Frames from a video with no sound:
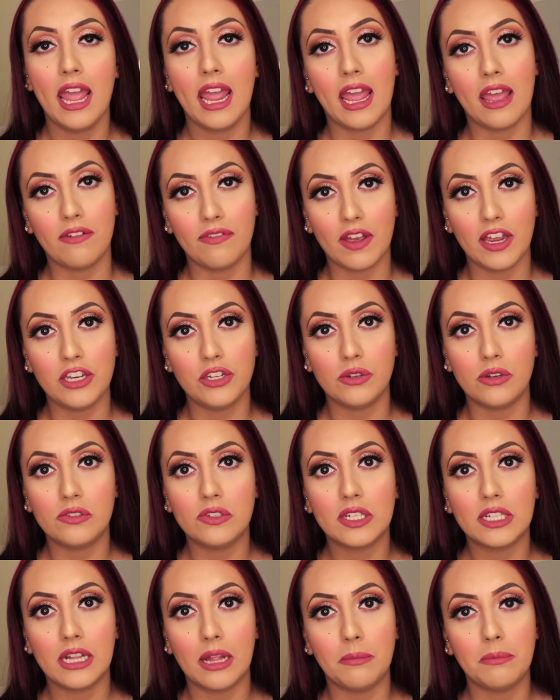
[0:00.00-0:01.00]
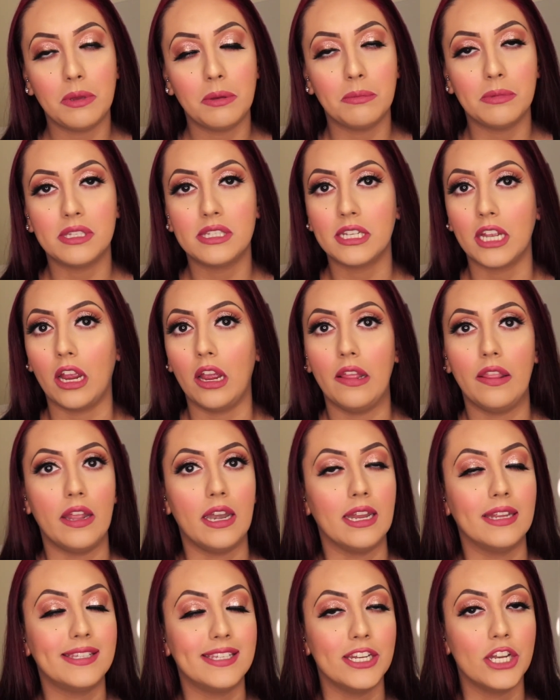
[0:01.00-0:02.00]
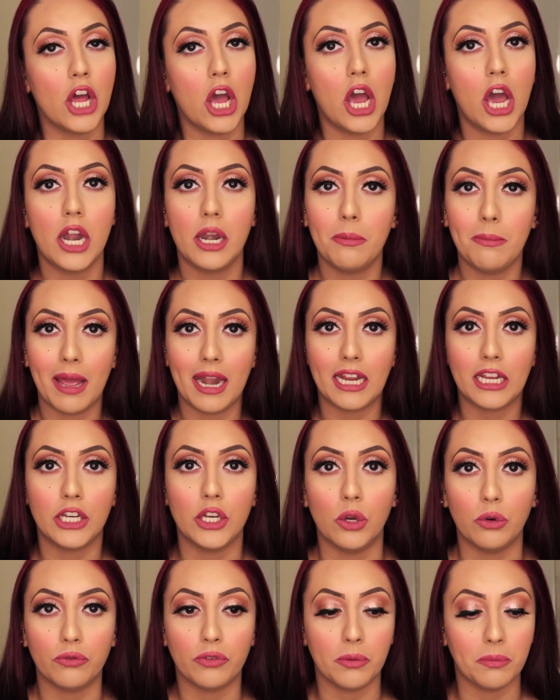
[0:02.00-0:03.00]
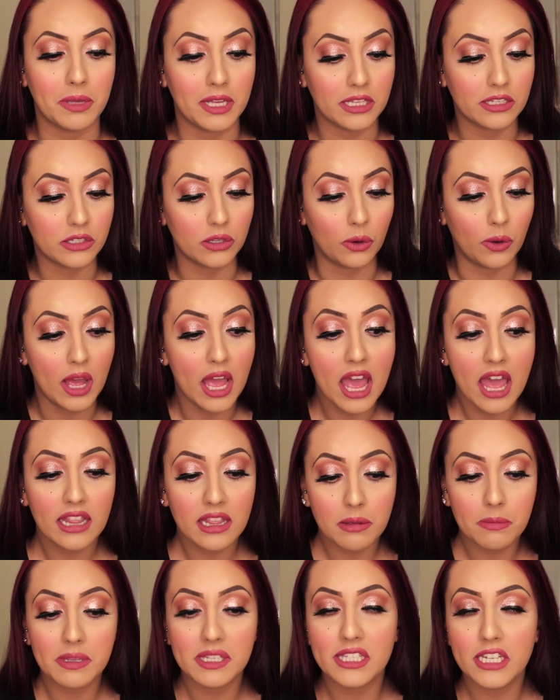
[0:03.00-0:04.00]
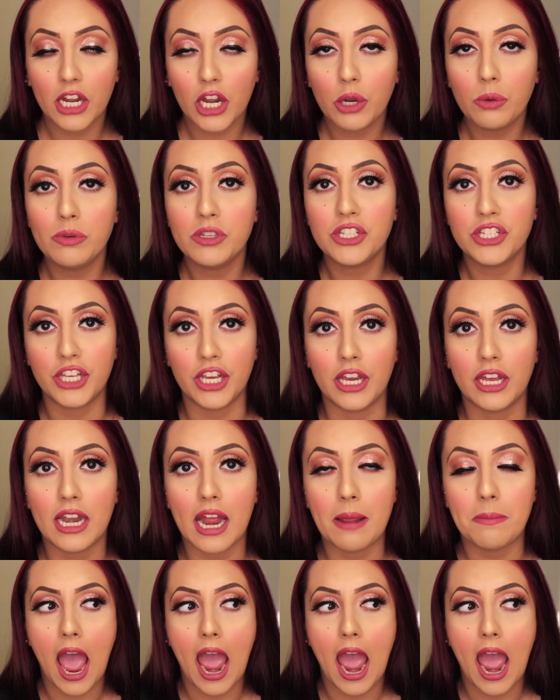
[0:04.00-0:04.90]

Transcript: If I do have a clumpy mascara, then it's an automatic no for me. So the mascara was good.